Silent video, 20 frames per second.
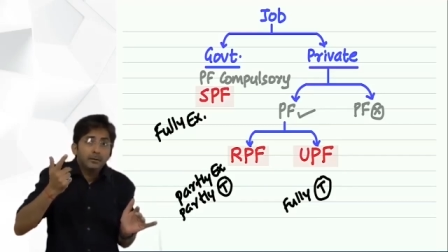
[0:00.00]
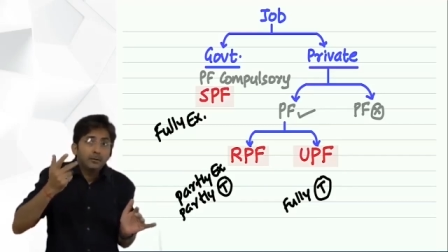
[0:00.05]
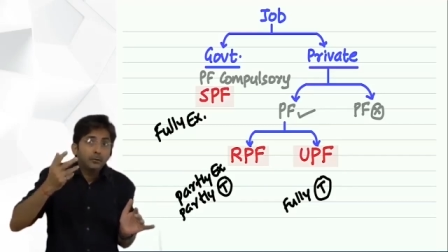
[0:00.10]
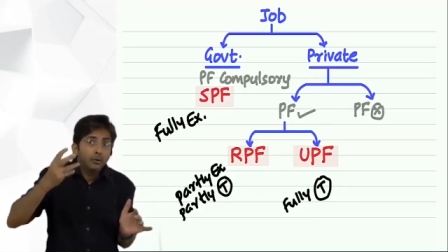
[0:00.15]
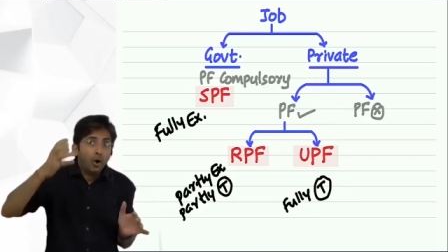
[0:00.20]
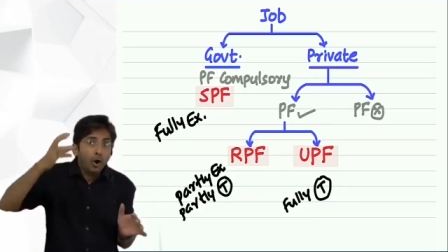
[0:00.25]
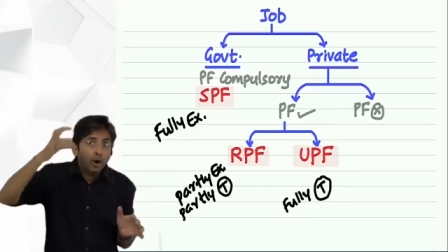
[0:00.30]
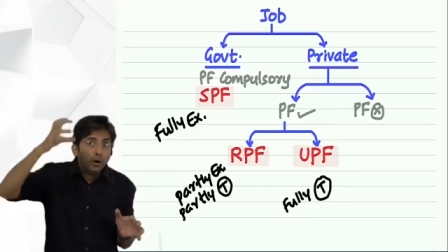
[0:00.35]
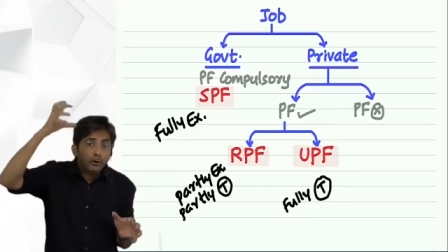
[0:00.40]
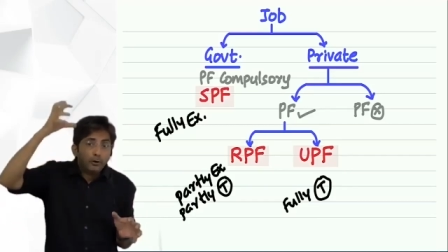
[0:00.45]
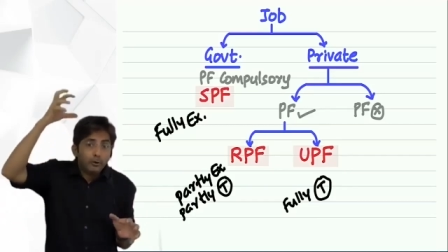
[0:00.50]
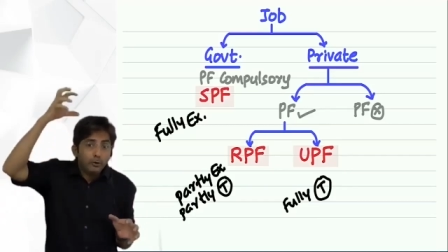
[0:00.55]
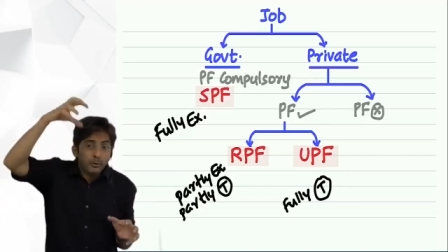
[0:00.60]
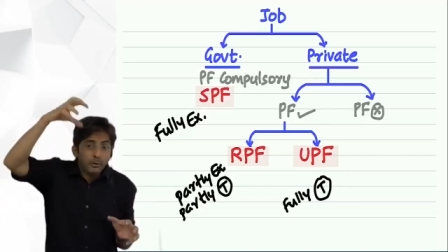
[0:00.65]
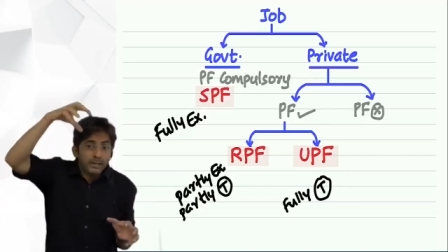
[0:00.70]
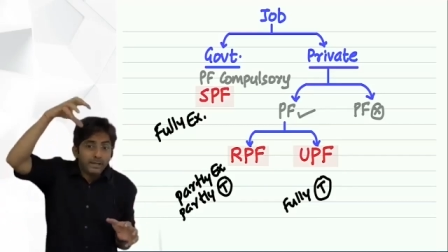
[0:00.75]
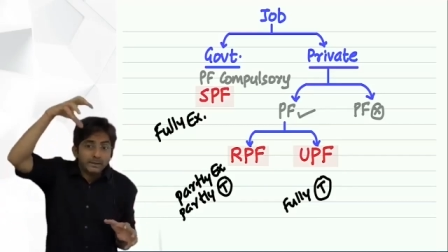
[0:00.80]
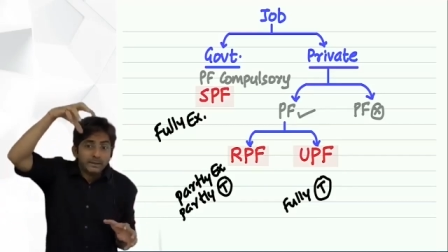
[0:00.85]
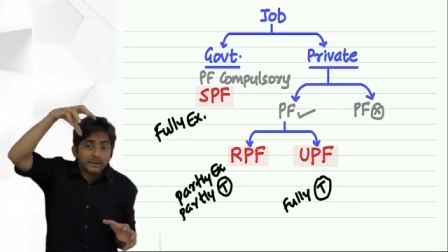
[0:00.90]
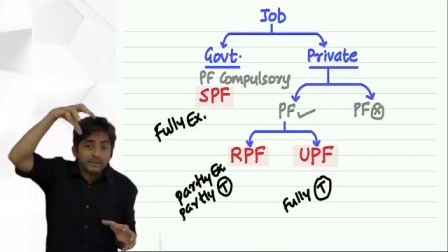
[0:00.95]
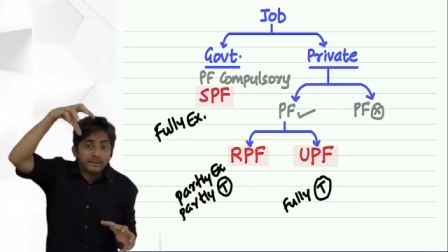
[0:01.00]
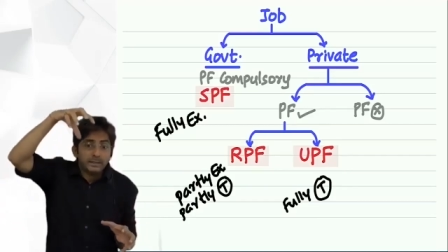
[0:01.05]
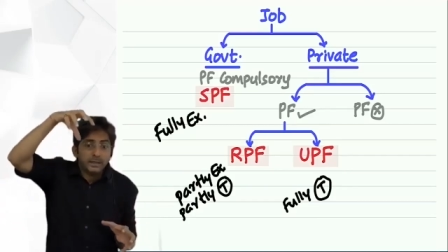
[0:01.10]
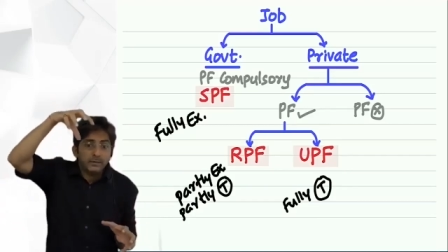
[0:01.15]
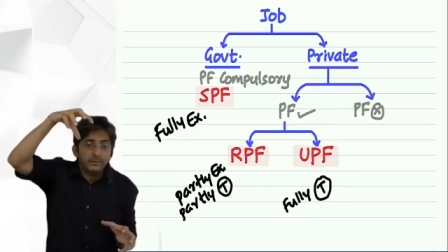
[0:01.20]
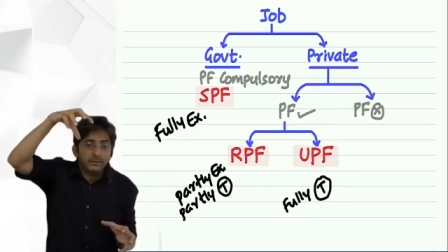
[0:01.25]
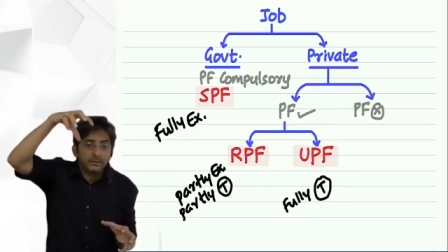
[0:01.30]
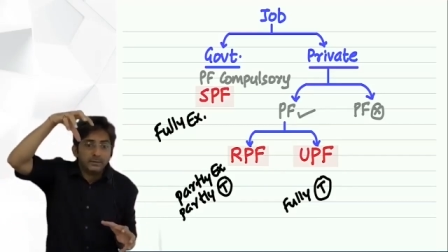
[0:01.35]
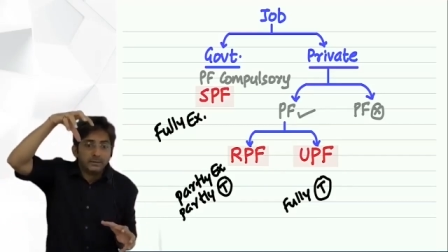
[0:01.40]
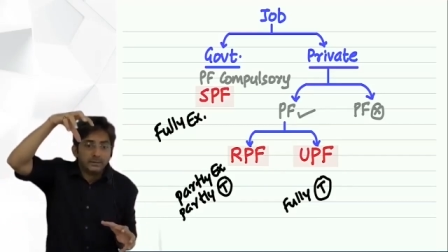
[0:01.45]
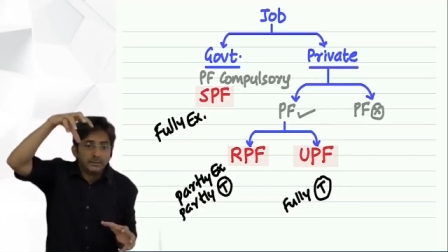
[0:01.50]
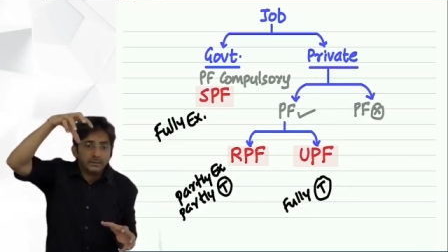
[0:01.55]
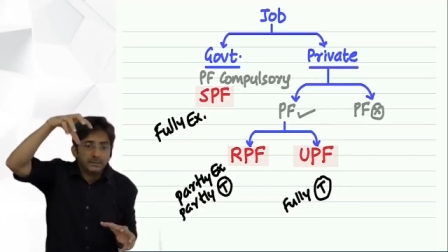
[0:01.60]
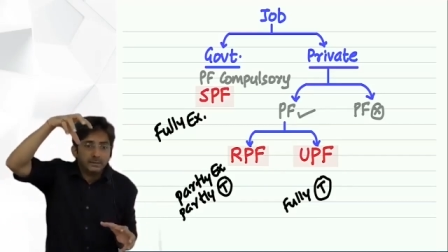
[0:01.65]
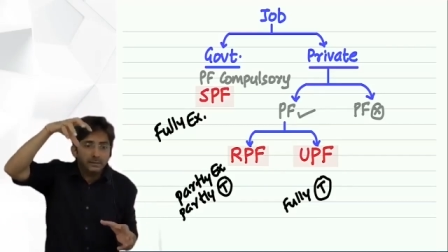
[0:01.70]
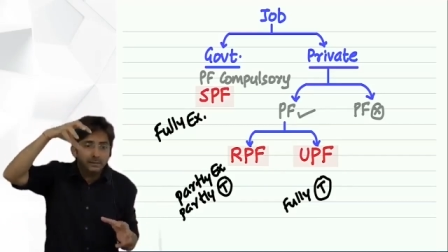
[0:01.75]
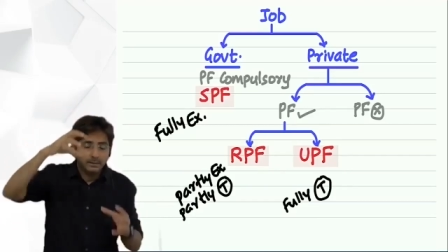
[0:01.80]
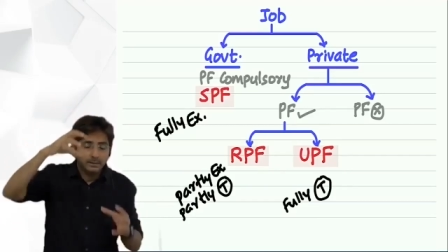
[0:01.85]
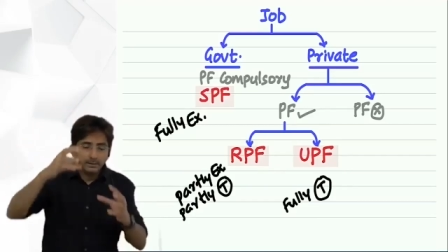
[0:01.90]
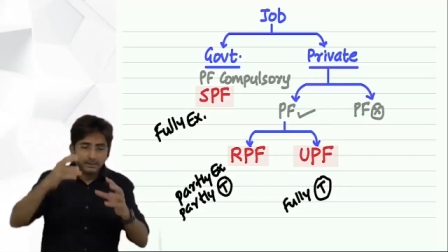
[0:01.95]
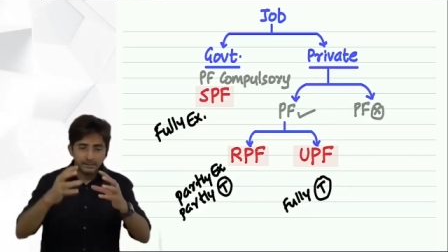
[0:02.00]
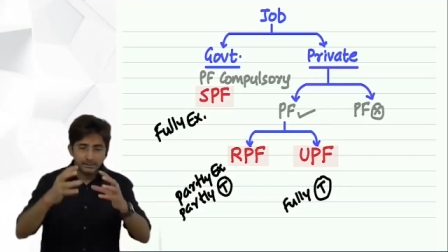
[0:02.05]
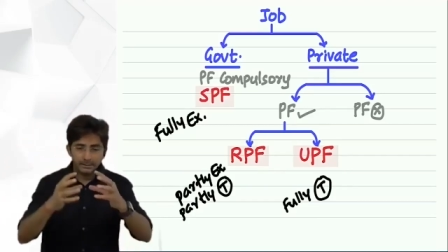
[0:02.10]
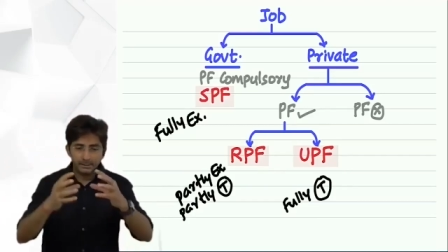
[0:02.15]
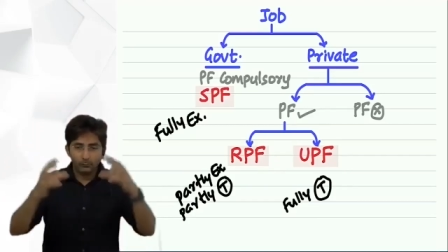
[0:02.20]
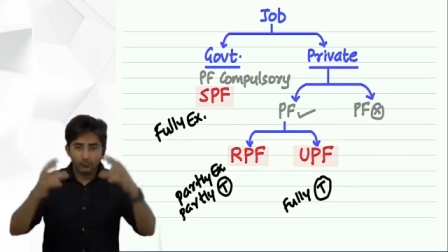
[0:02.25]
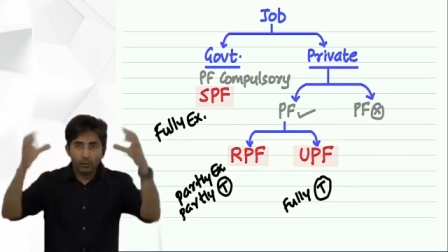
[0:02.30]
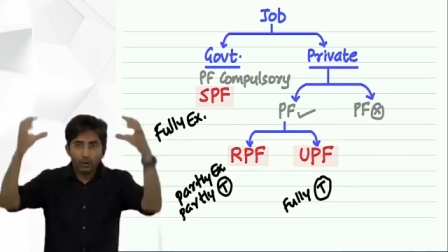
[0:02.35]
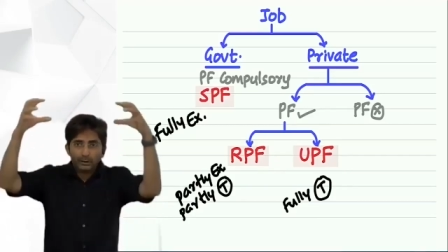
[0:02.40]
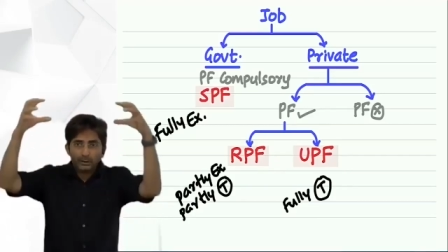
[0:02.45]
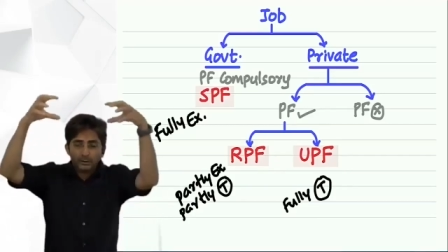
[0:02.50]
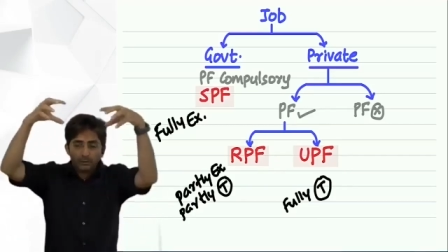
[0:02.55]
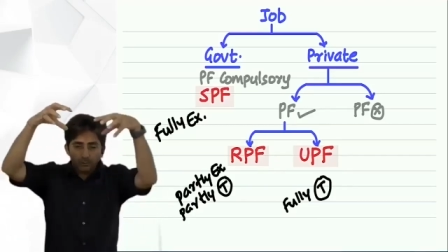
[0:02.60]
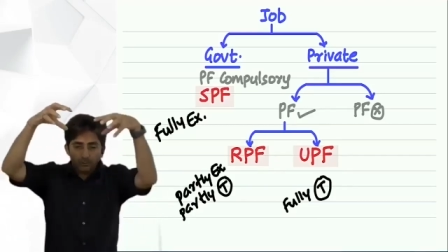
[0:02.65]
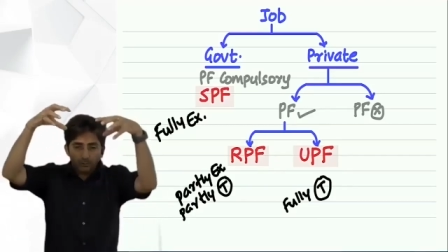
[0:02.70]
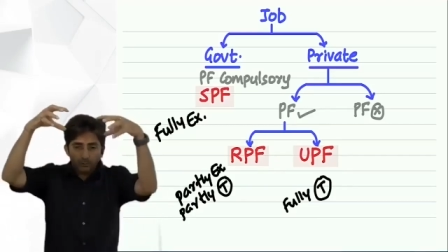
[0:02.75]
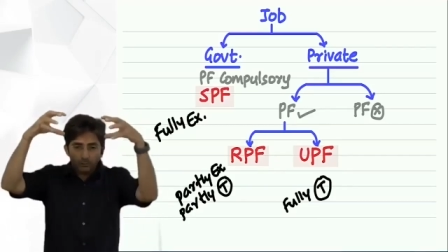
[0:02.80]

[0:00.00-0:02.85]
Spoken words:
Not during the service. See what